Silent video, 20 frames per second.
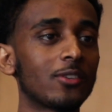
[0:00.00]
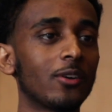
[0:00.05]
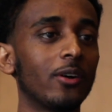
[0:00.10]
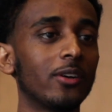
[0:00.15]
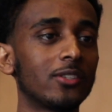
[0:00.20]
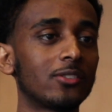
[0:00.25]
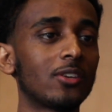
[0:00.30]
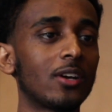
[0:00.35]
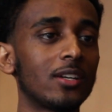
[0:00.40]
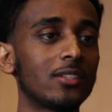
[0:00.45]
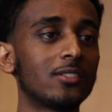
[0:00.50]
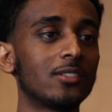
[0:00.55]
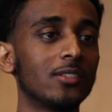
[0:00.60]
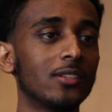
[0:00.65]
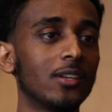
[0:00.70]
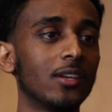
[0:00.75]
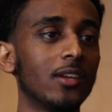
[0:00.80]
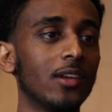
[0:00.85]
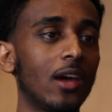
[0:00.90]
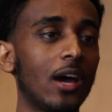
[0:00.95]
So I try
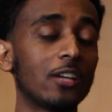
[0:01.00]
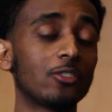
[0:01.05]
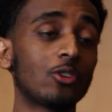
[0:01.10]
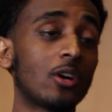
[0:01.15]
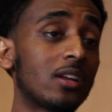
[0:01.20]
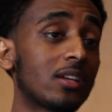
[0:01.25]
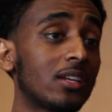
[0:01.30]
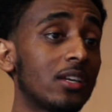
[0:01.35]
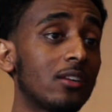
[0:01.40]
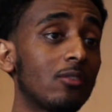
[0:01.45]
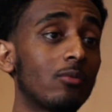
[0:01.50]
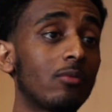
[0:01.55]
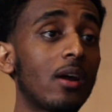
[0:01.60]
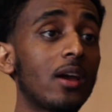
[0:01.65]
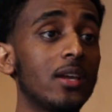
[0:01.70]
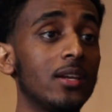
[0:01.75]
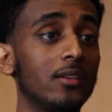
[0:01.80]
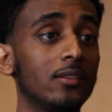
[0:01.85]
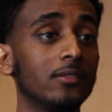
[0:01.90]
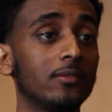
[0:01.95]
to get it
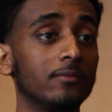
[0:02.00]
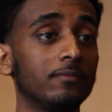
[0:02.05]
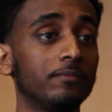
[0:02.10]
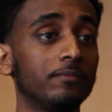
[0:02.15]
right.